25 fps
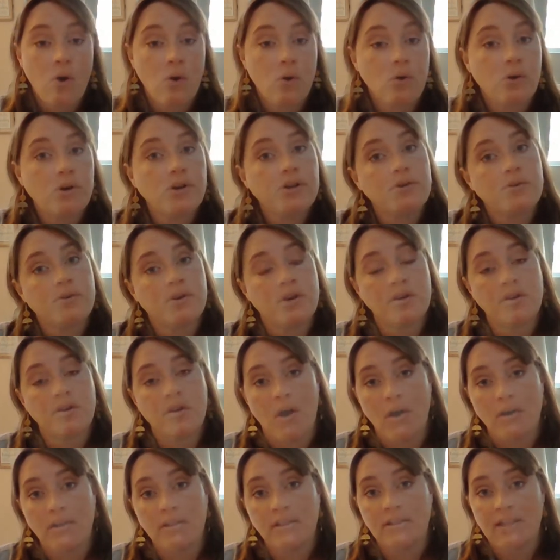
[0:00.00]
or you
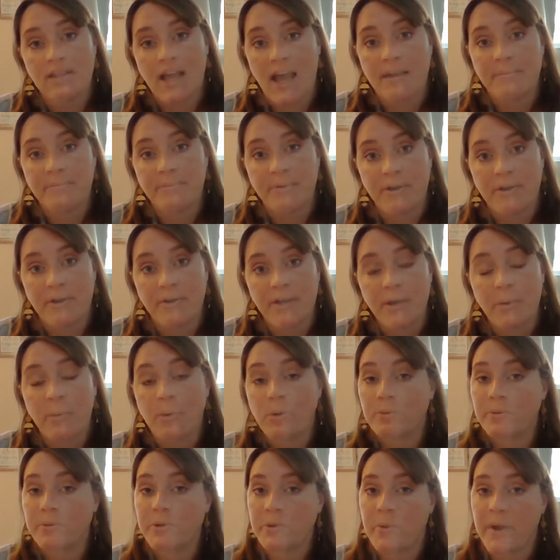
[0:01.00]
can call the library
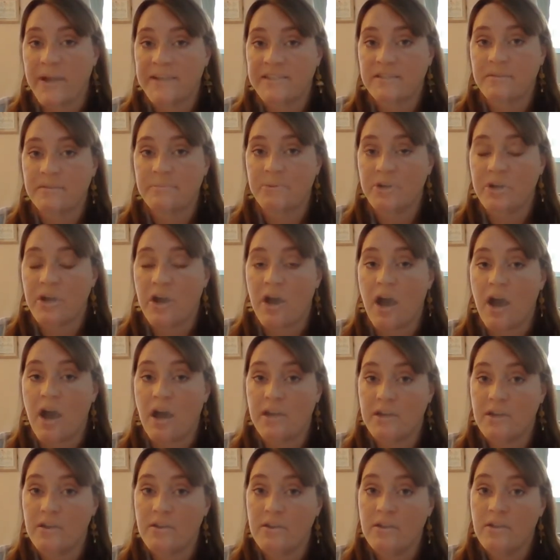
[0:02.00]
or request a book
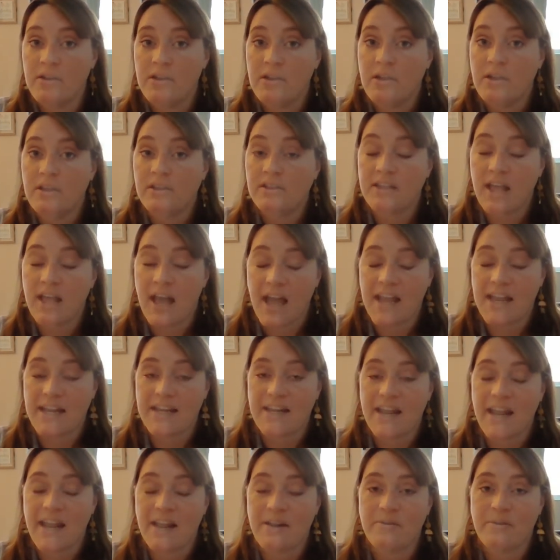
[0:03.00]

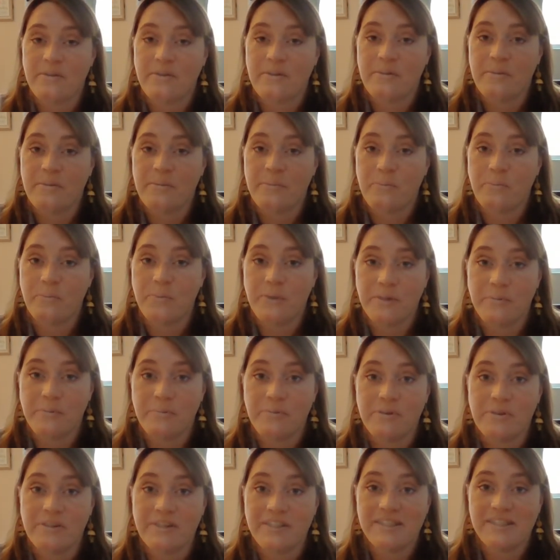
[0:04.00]
online and
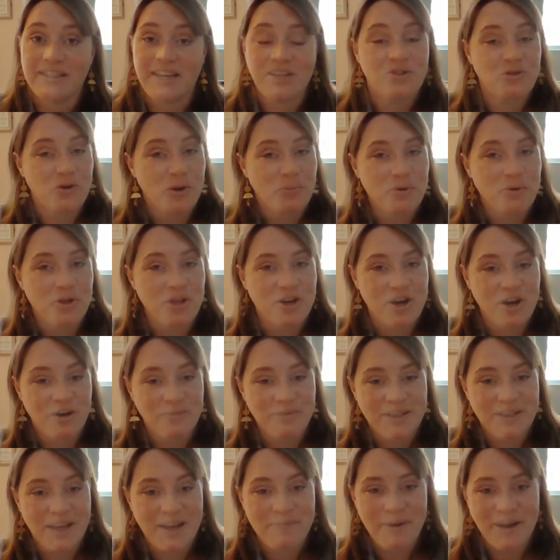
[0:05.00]
we will set you up with a
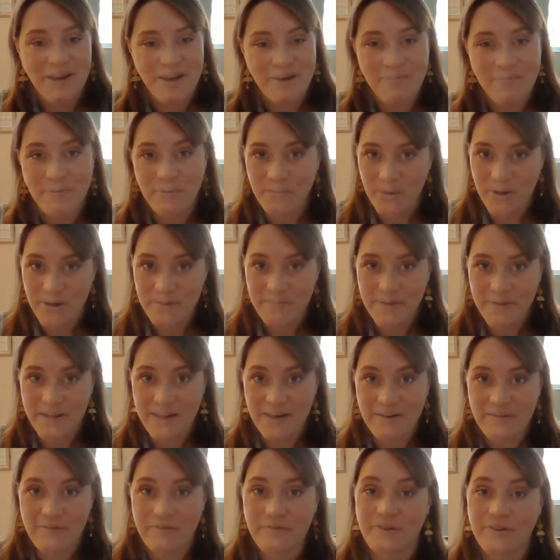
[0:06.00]
curbside pickup
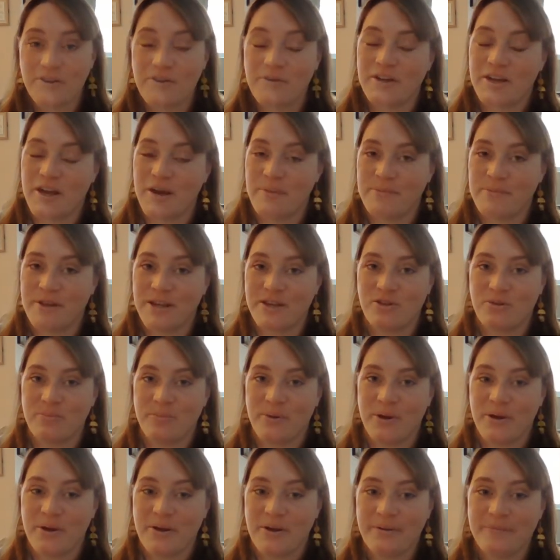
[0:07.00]
appointment for you to come
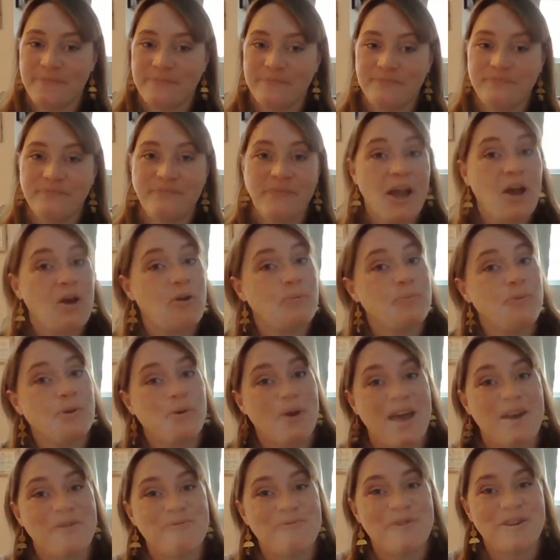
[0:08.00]
get your book.
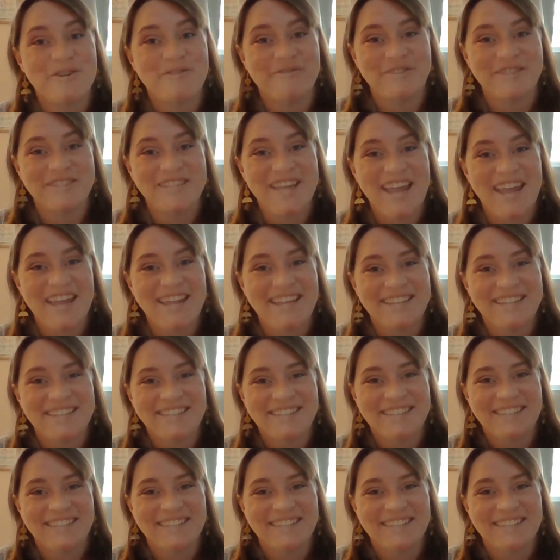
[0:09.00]
Hope you had a wonderful day.